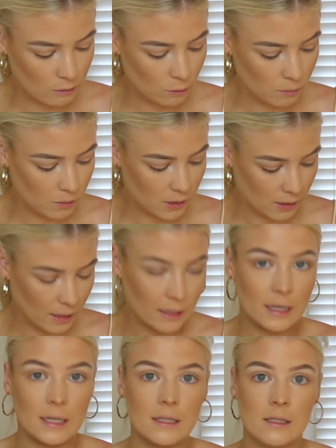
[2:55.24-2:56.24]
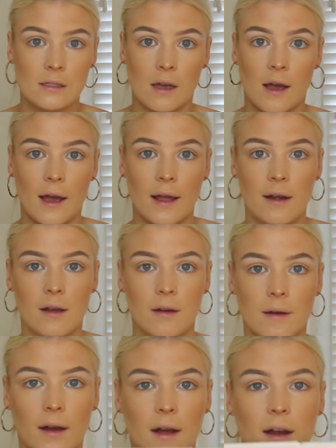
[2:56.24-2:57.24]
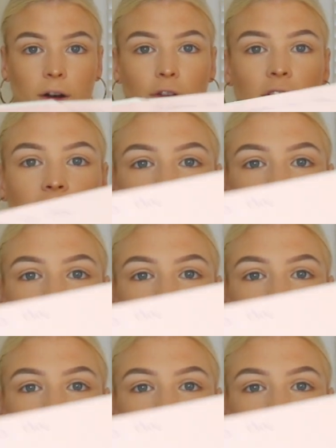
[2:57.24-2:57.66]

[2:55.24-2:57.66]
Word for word: oops inside I don't know if